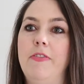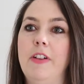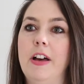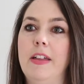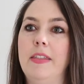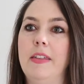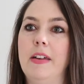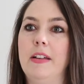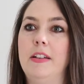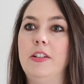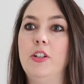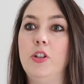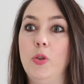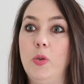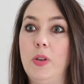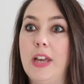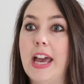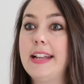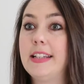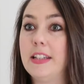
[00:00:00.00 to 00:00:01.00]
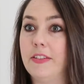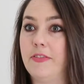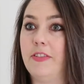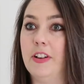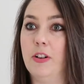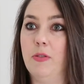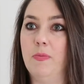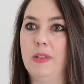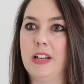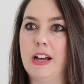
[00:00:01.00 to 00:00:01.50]
further to get a
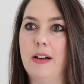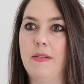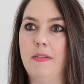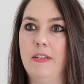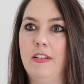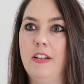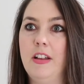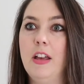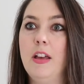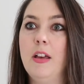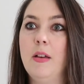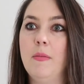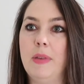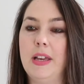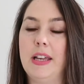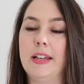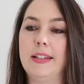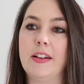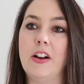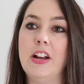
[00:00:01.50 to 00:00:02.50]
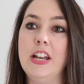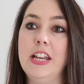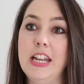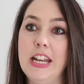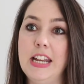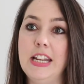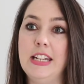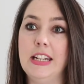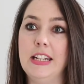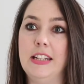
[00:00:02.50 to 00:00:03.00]
film done, because I
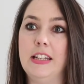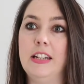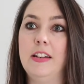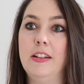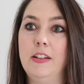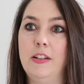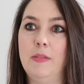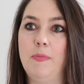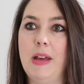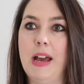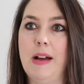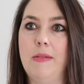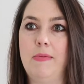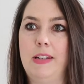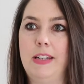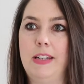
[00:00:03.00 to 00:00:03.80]
needed to be able